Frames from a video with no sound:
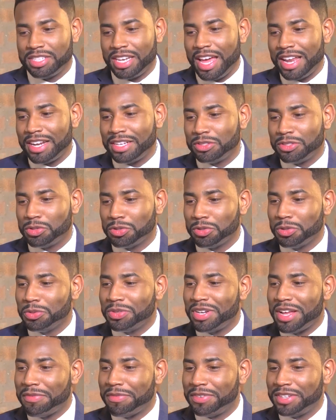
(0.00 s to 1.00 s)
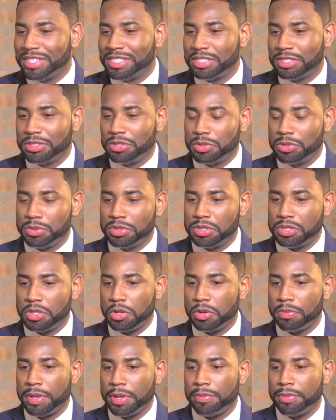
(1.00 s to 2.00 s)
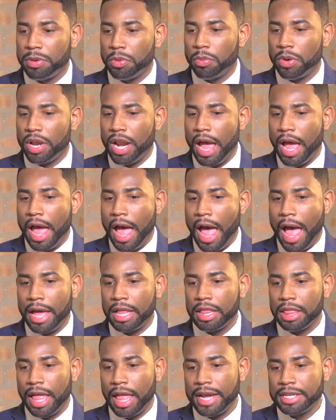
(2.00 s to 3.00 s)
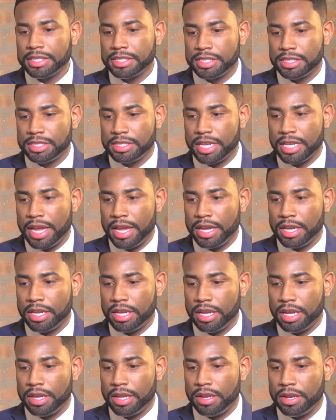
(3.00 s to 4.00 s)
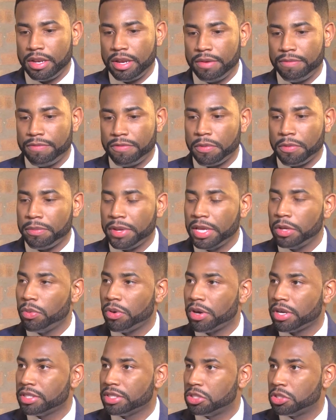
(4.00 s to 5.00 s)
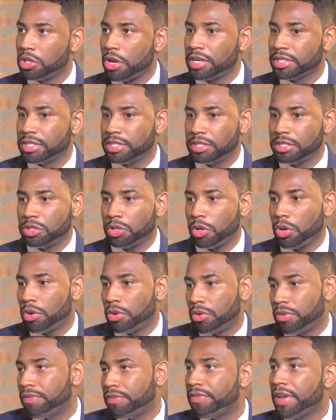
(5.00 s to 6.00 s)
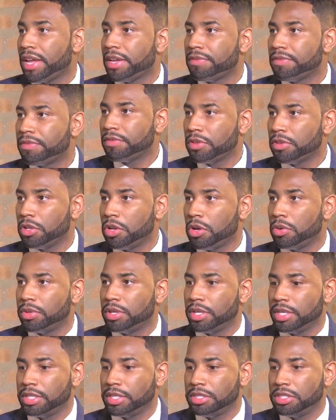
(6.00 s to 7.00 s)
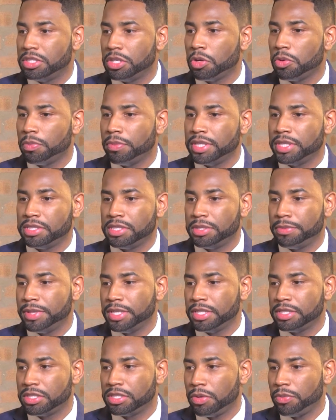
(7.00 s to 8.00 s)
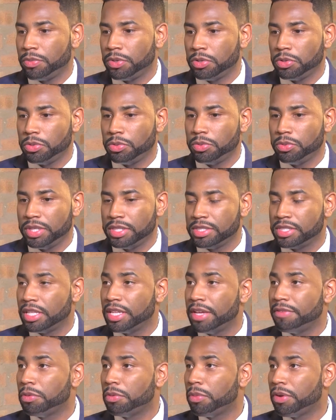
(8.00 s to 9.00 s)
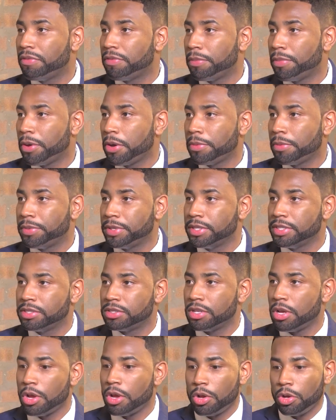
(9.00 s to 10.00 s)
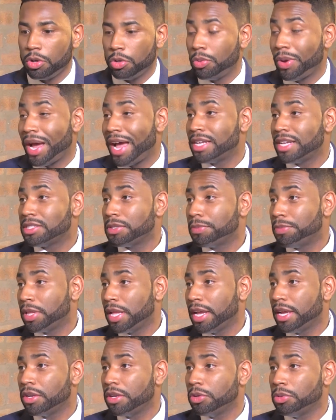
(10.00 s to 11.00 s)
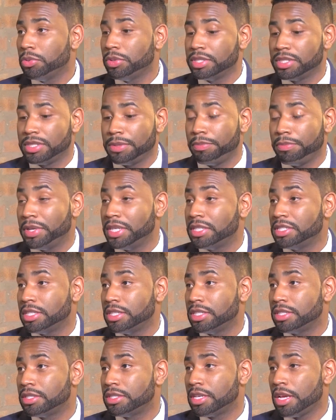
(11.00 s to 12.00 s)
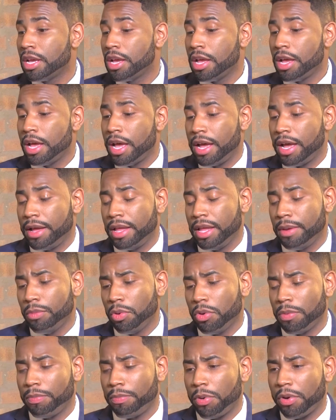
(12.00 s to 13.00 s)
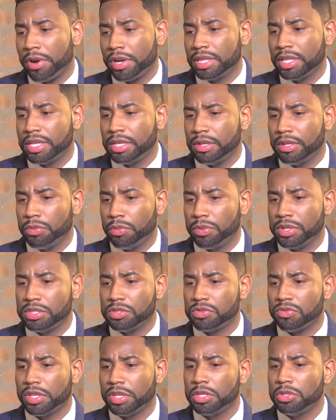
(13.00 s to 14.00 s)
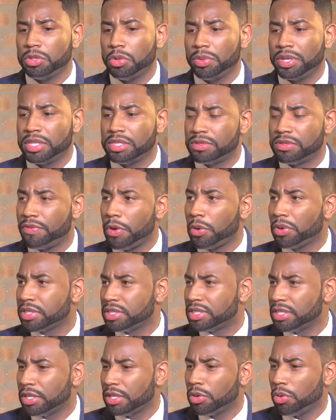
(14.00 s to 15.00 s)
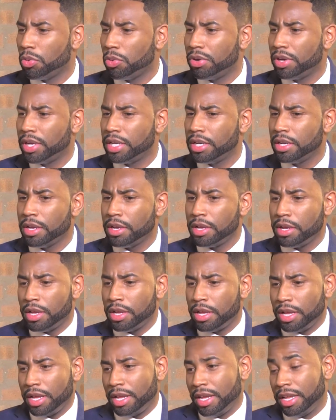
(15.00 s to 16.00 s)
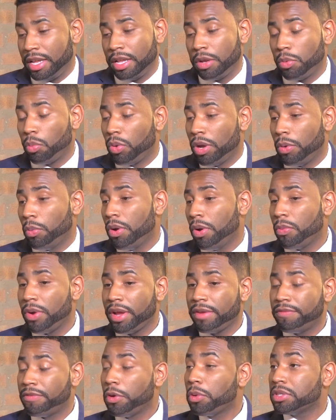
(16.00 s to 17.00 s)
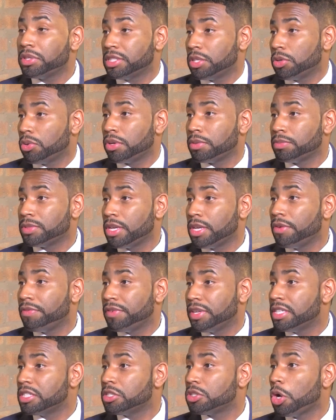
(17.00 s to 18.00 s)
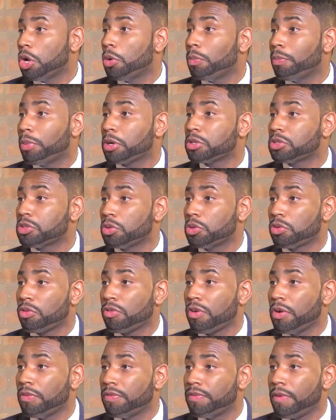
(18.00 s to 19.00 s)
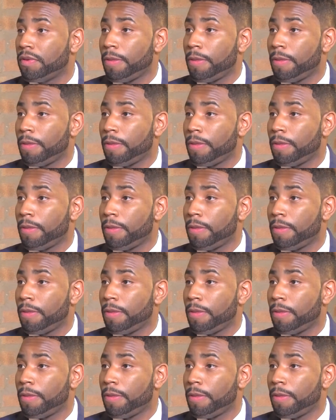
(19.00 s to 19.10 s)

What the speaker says: not a true definition to a gentleman, but what I like to say, and for me, where it starts is all on faith. You know, a gentleman to me is someone who is living with a purpose, who has a plan, who is ambitious, and more importantly, what he's really doing is focusing on and in one way, focusing on himself and his own personal growth.